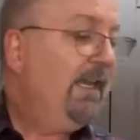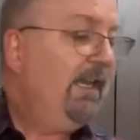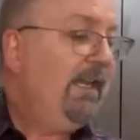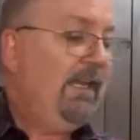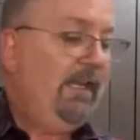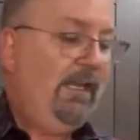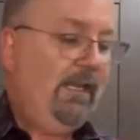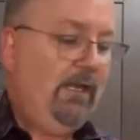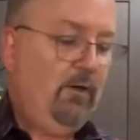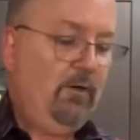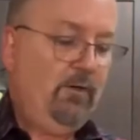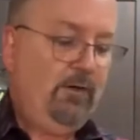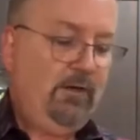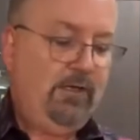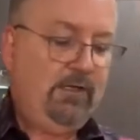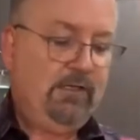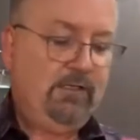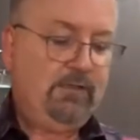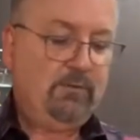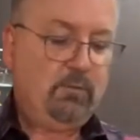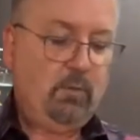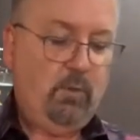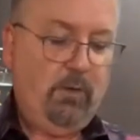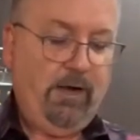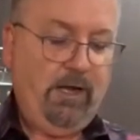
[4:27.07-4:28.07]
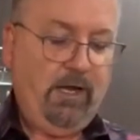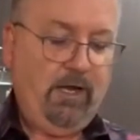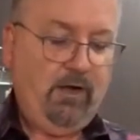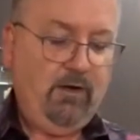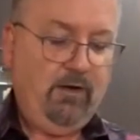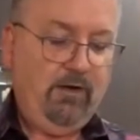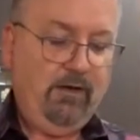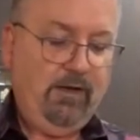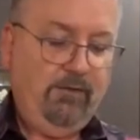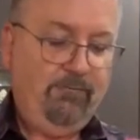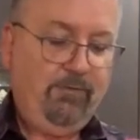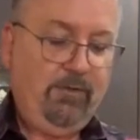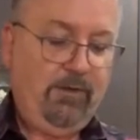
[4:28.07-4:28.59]
Here is
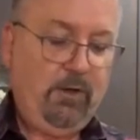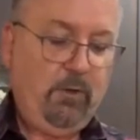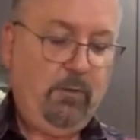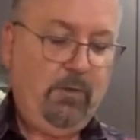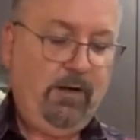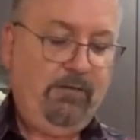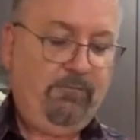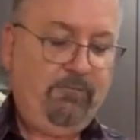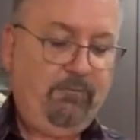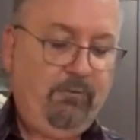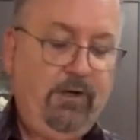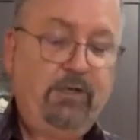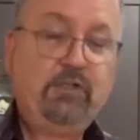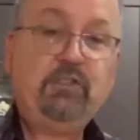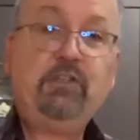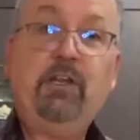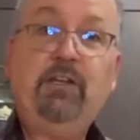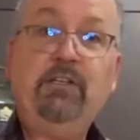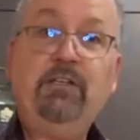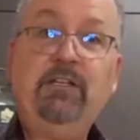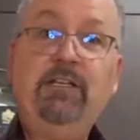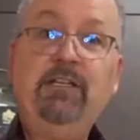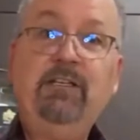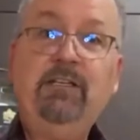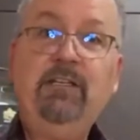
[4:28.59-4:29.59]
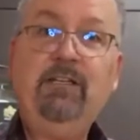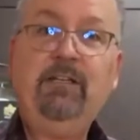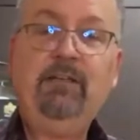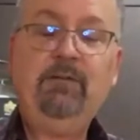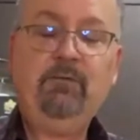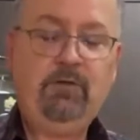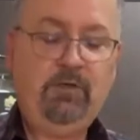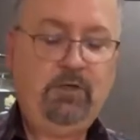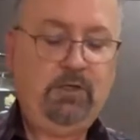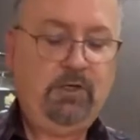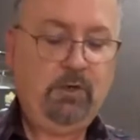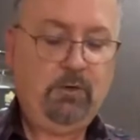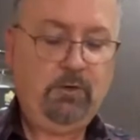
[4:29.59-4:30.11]
where, if you don't have fresh onion,
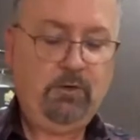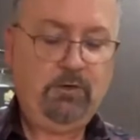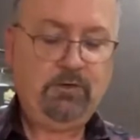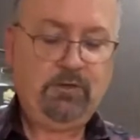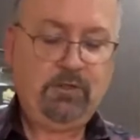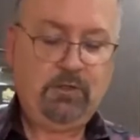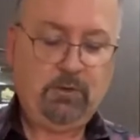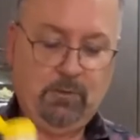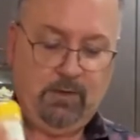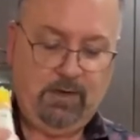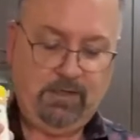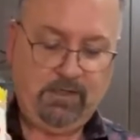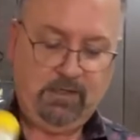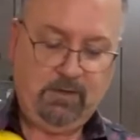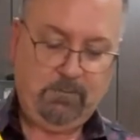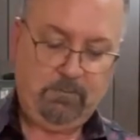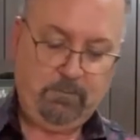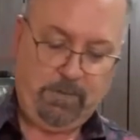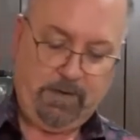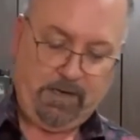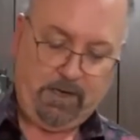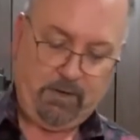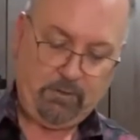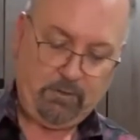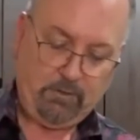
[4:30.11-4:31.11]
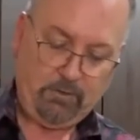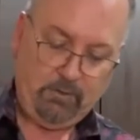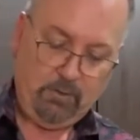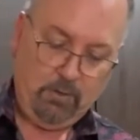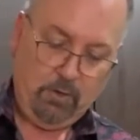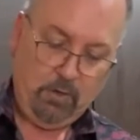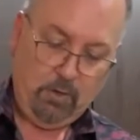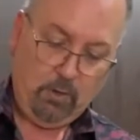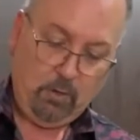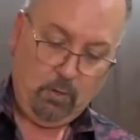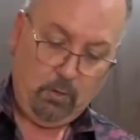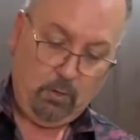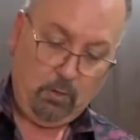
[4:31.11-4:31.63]
you can do onion powder,
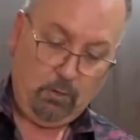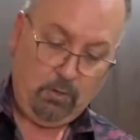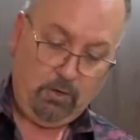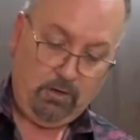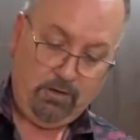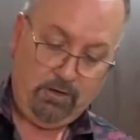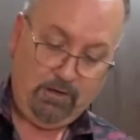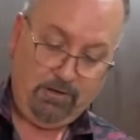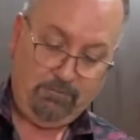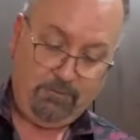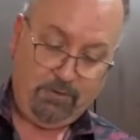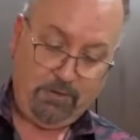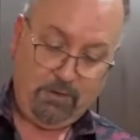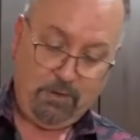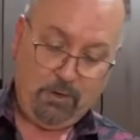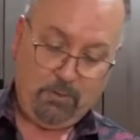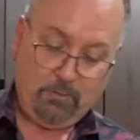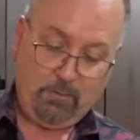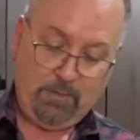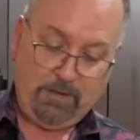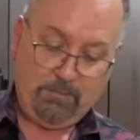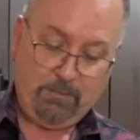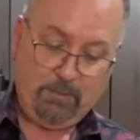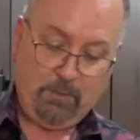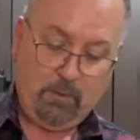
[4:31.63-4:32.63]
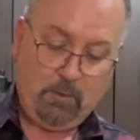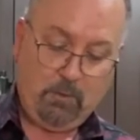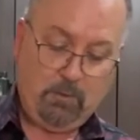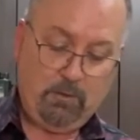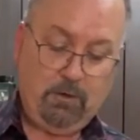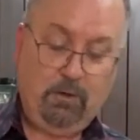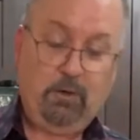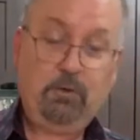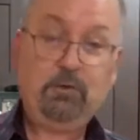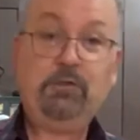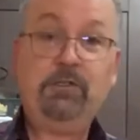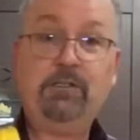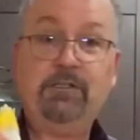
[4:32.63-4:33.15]
or if you know people who are
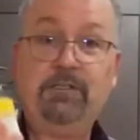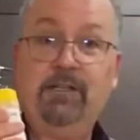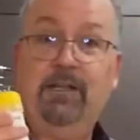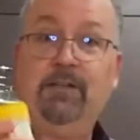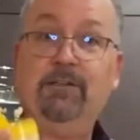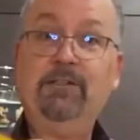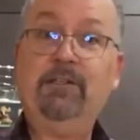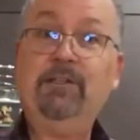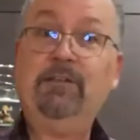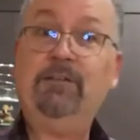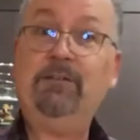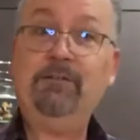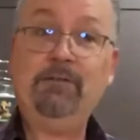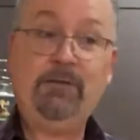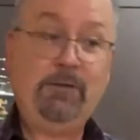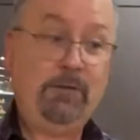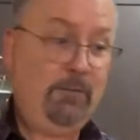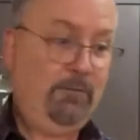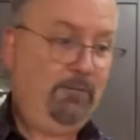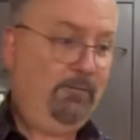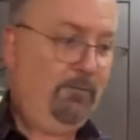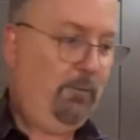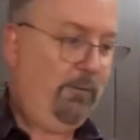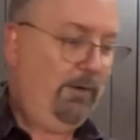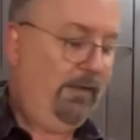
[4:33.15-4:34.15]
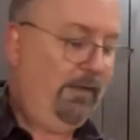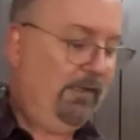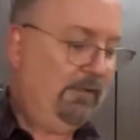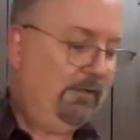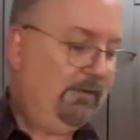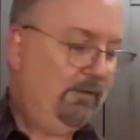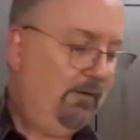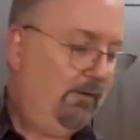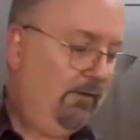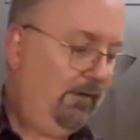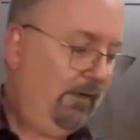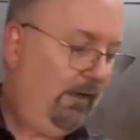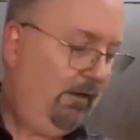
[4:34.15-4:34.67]
allergic to onion, you avoid this
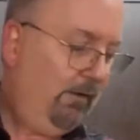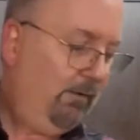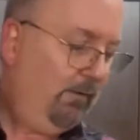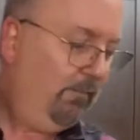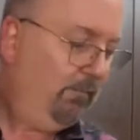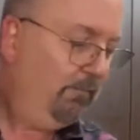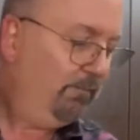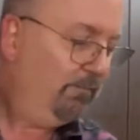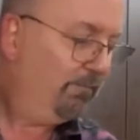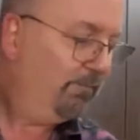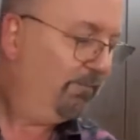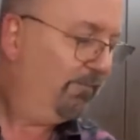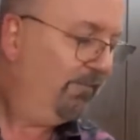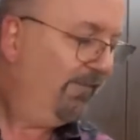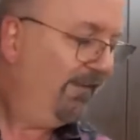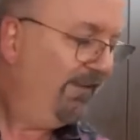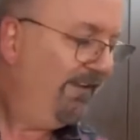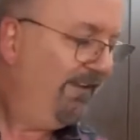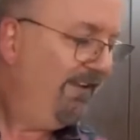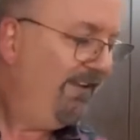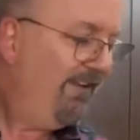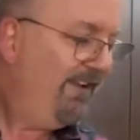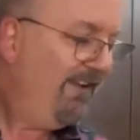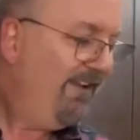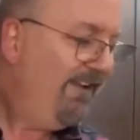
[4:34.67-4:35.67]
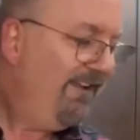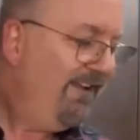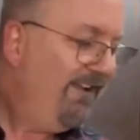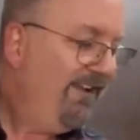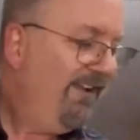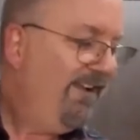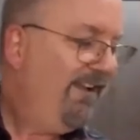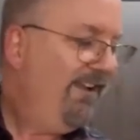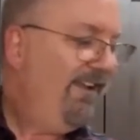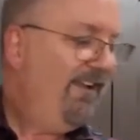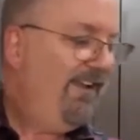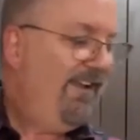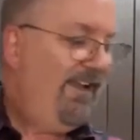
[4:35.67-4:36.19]
altogether.
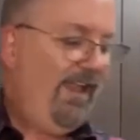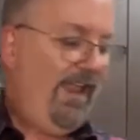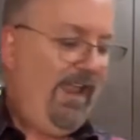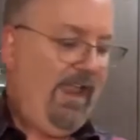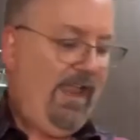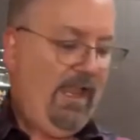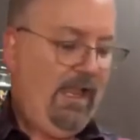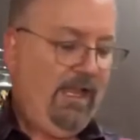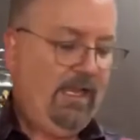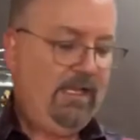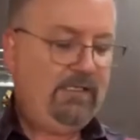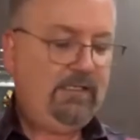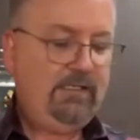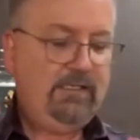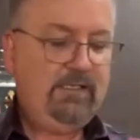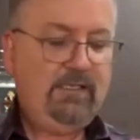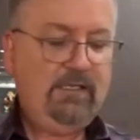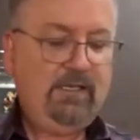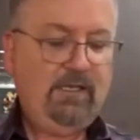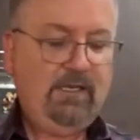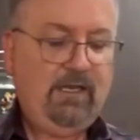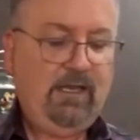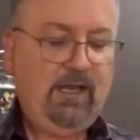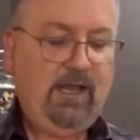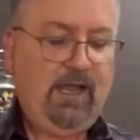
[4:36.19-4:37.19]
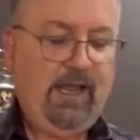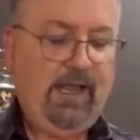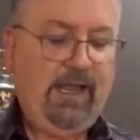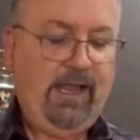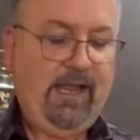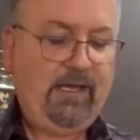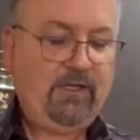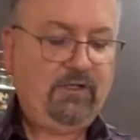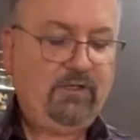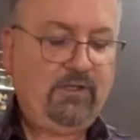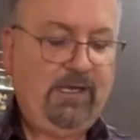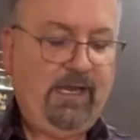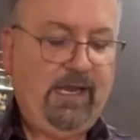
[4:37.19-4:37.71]
And I
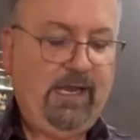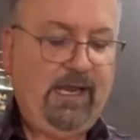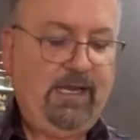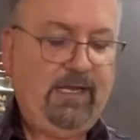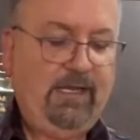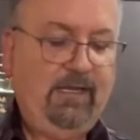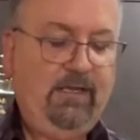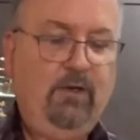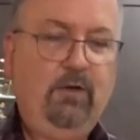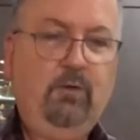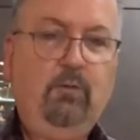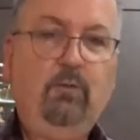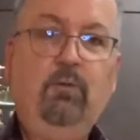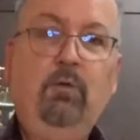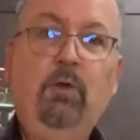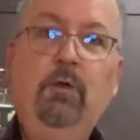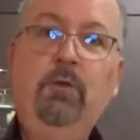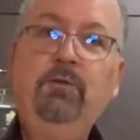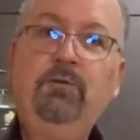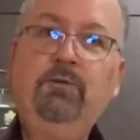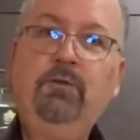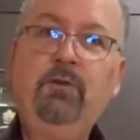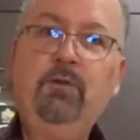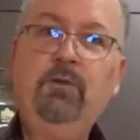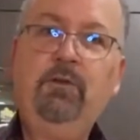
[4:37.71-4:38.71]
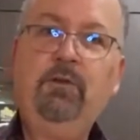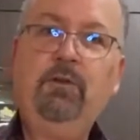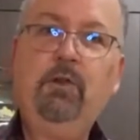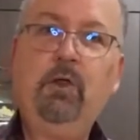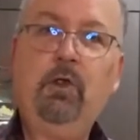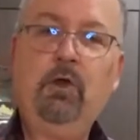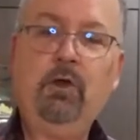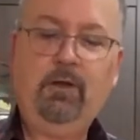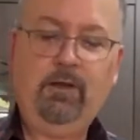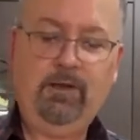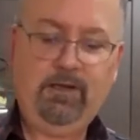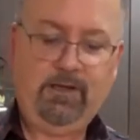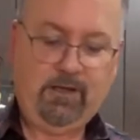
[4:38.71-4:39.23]
actually add a little roasted
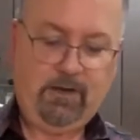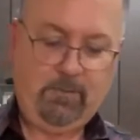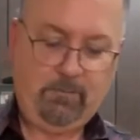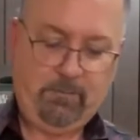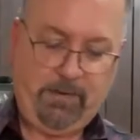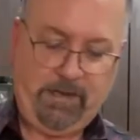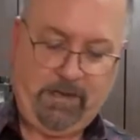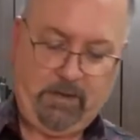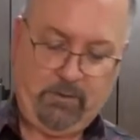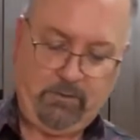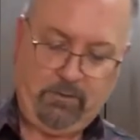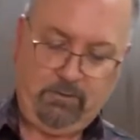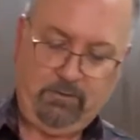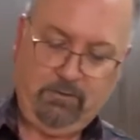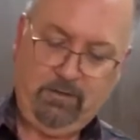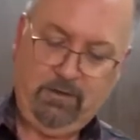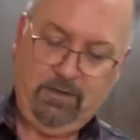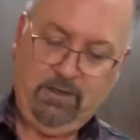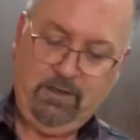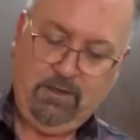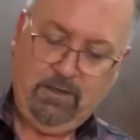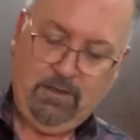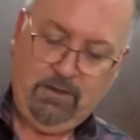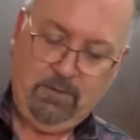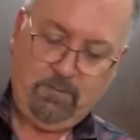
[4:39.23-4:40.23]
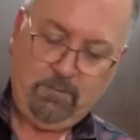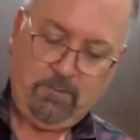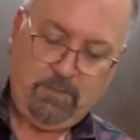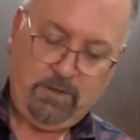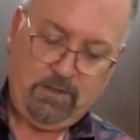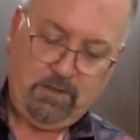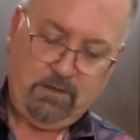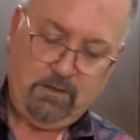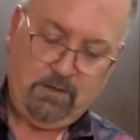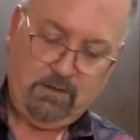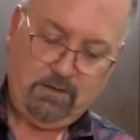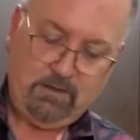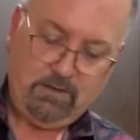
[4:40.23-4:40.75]
garlic powder,
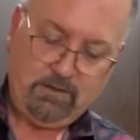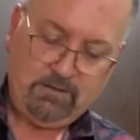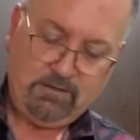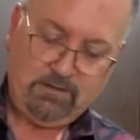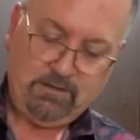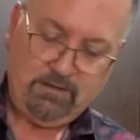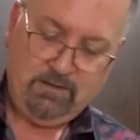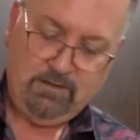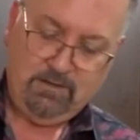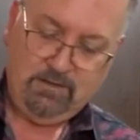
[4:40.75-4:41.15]
because